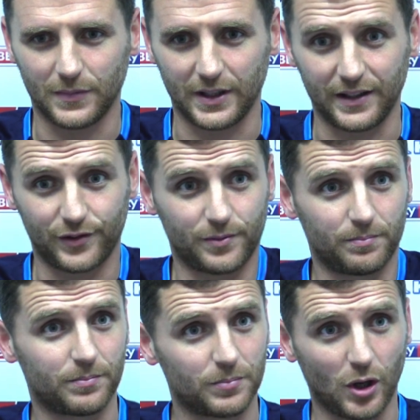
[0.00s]

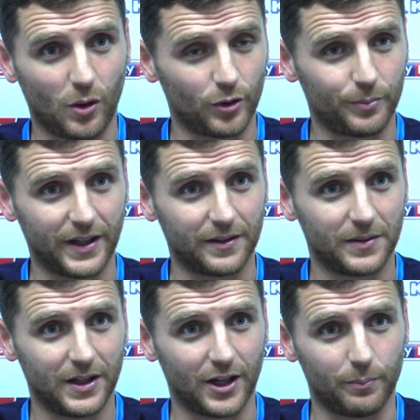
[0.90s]
Lee's got hold of
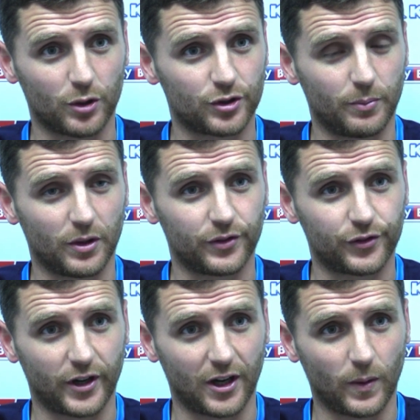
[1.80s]
me and pushed the button
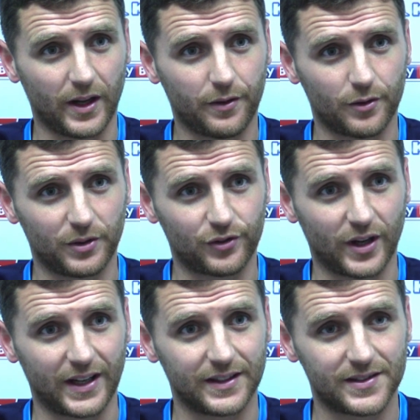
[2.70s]
straight away, threw me
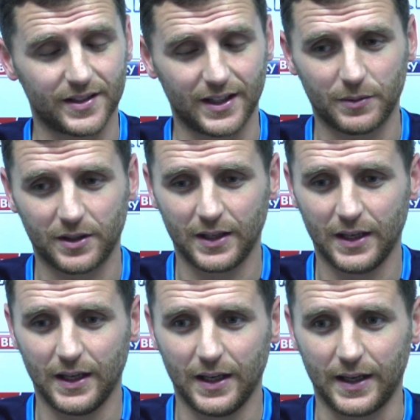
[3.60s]
straight in the team,
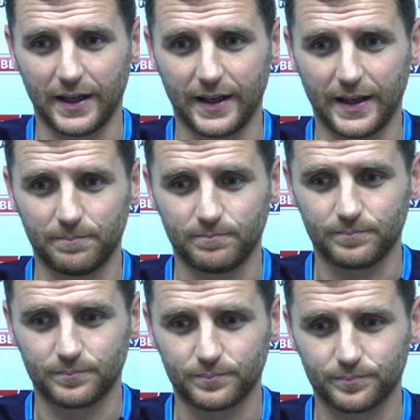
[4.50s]
and
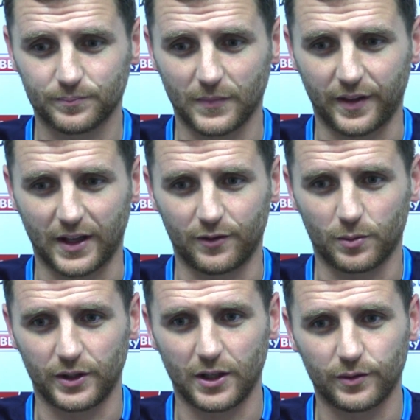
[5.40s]
I think
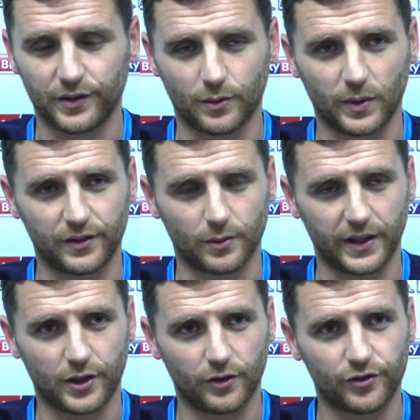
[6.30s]
everyone knows it's a
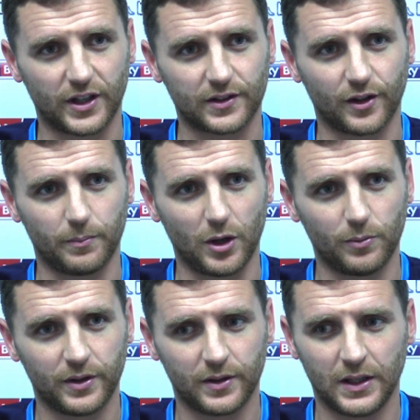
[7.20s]
week-to-week contract at the
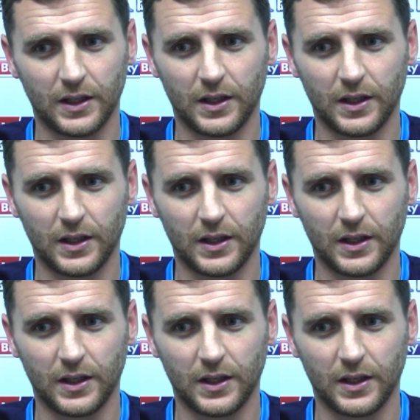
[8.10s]
moment.